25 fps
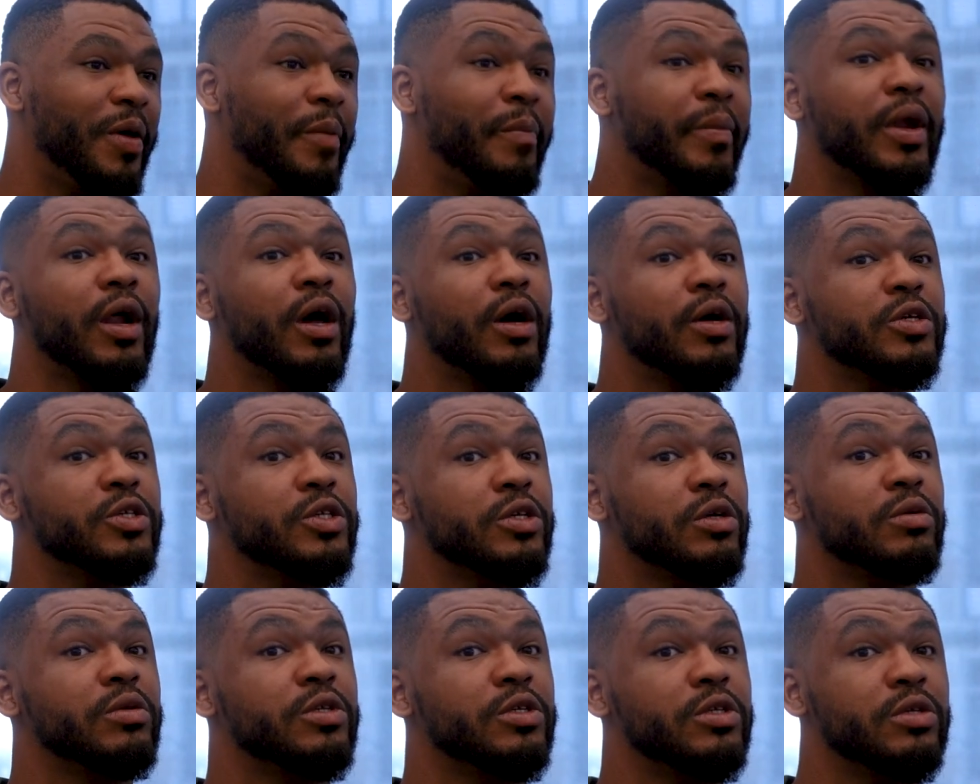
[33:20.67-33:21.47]
but
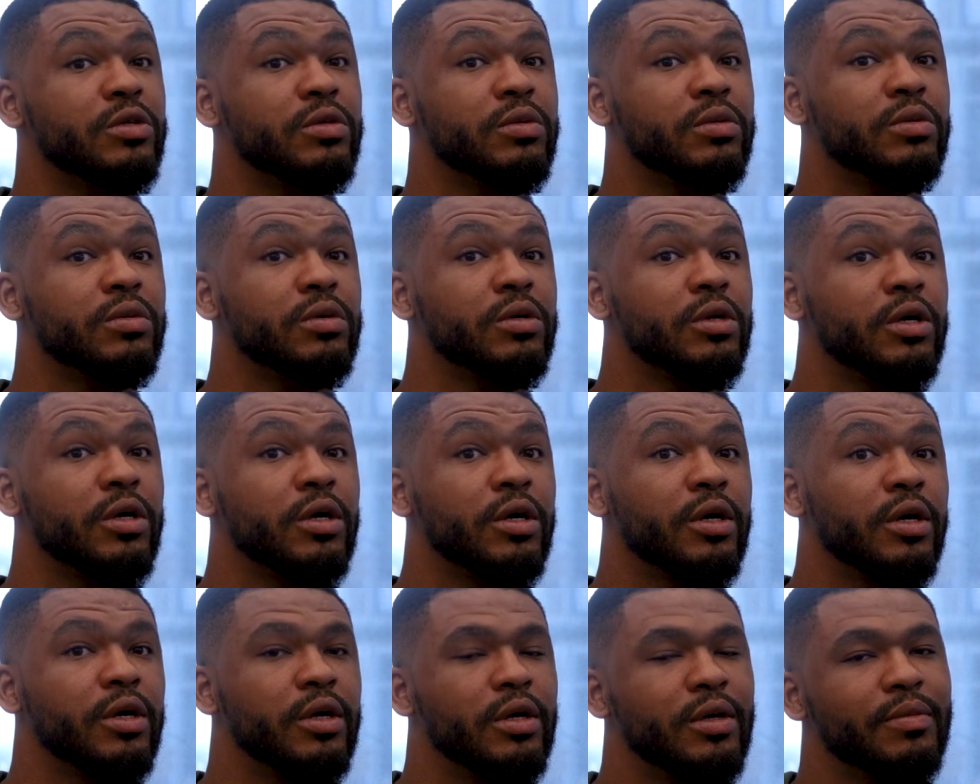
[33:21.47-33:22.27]
also too,
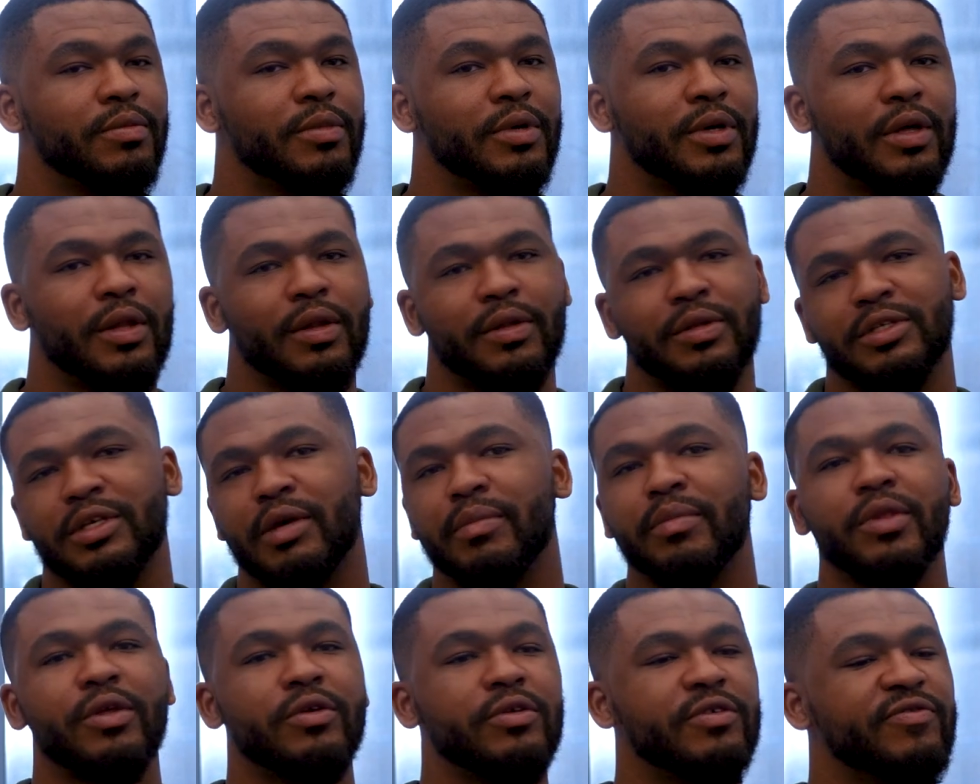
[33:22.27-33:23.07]

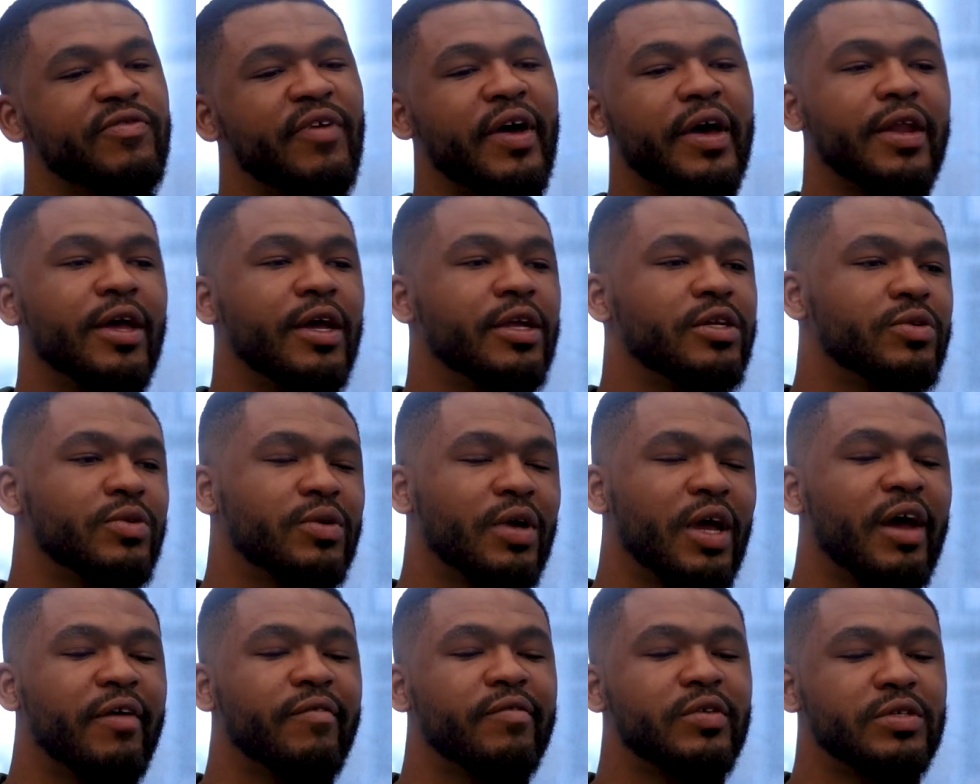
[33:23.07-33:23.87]
some of those financial
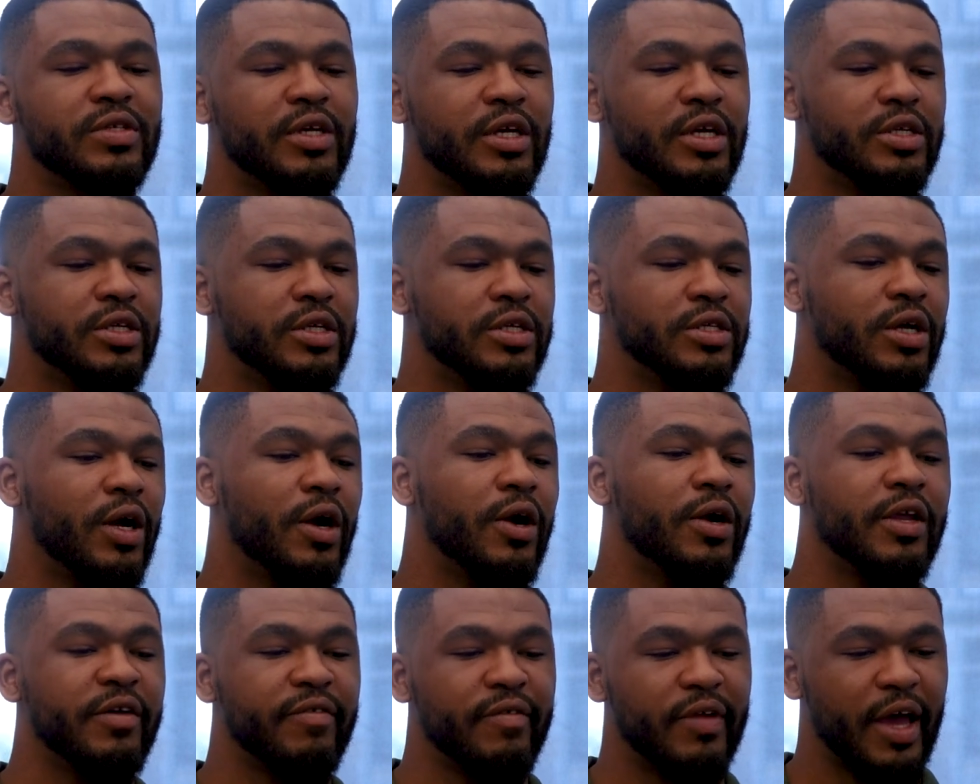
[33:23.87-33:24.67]
conversations
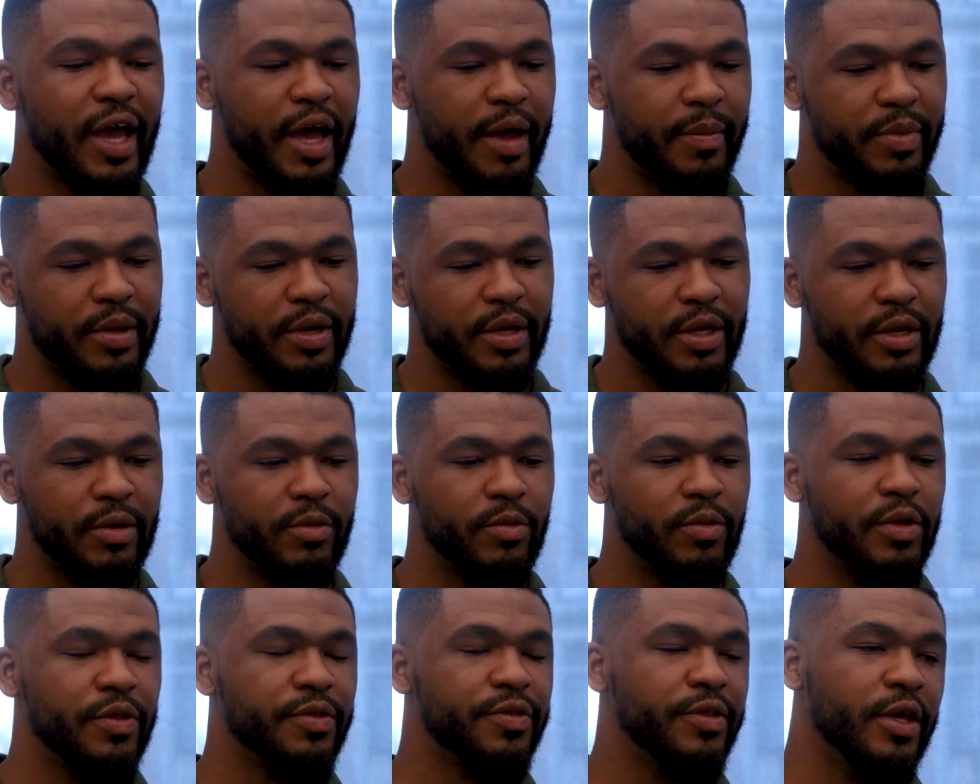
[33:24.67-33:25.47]
aren't even
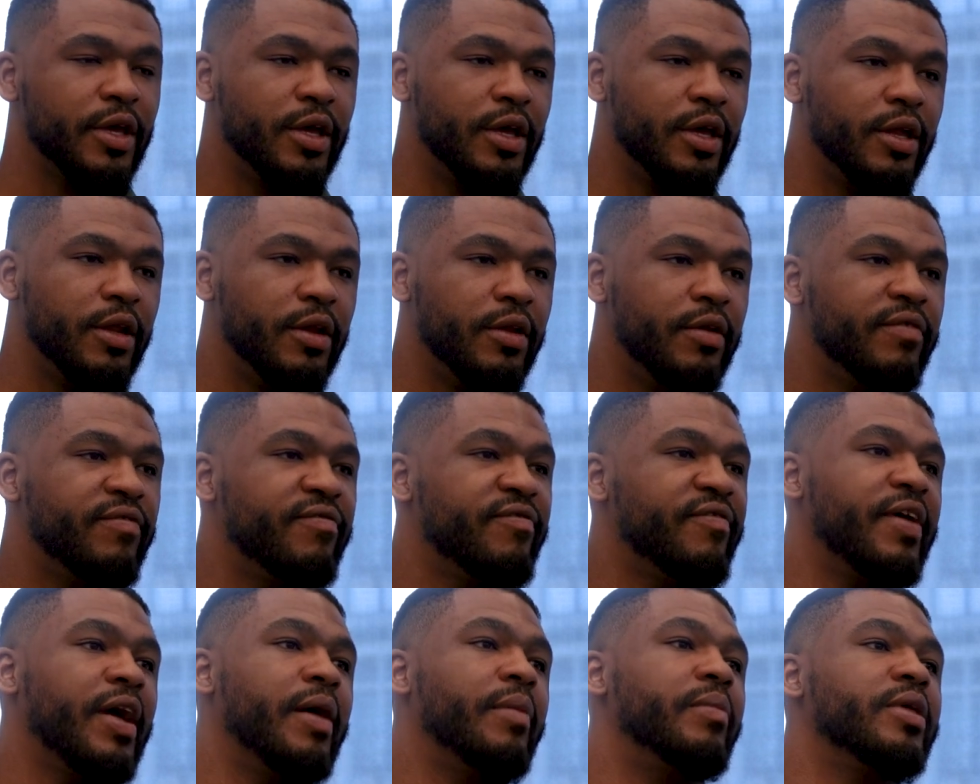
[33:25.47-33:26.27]
happening within
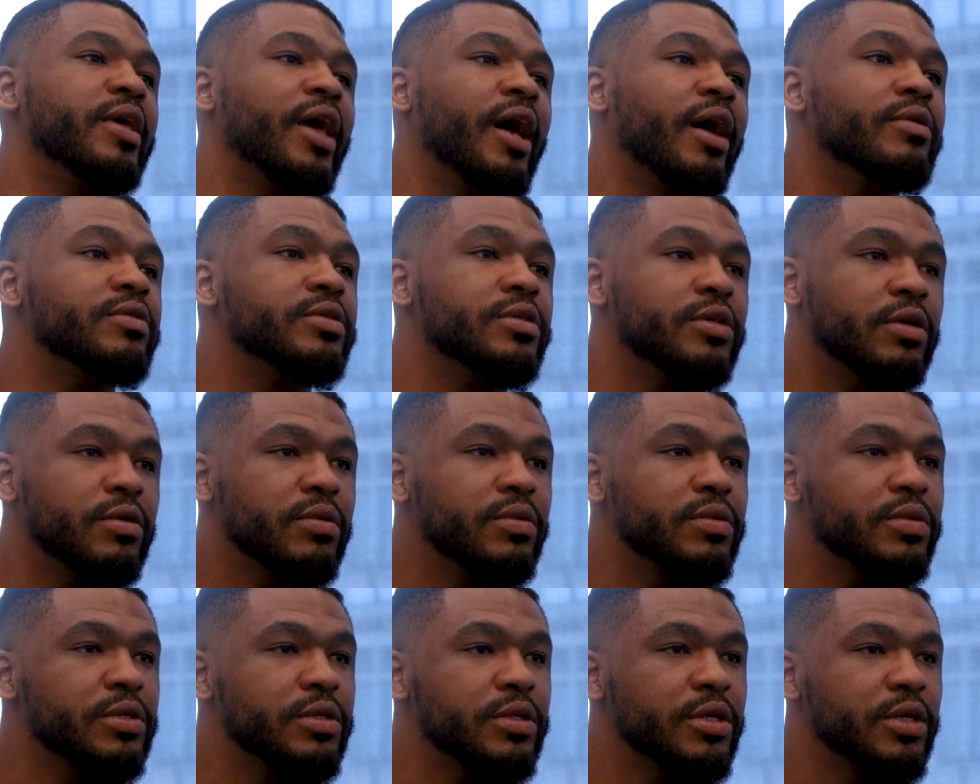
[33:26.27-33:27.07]
family
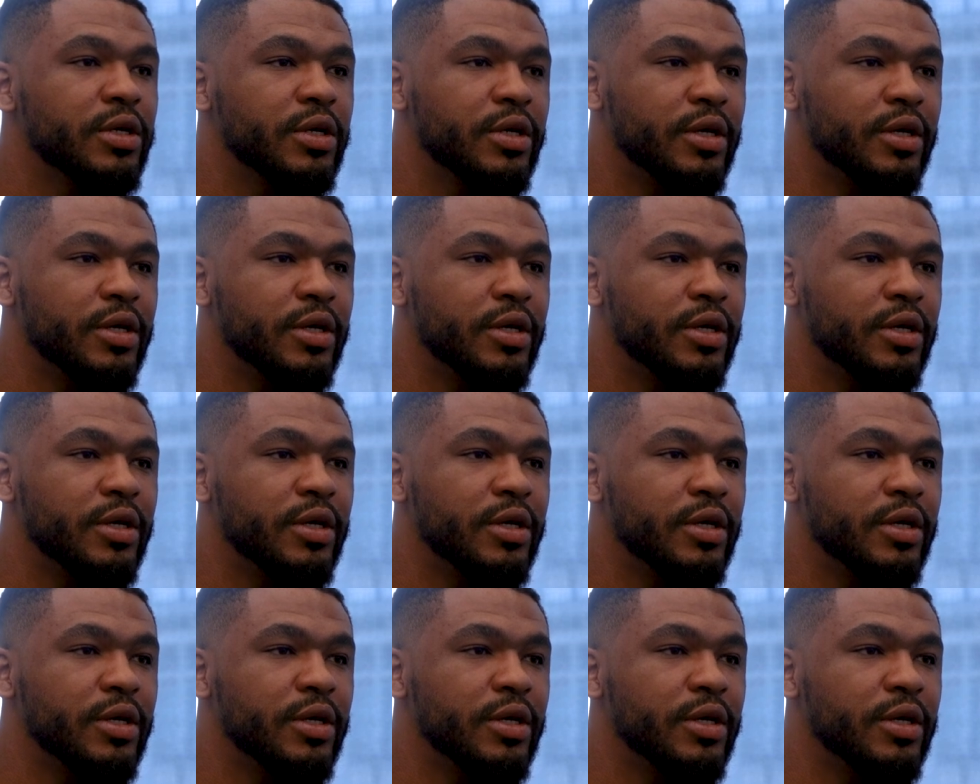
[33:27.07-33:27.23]
households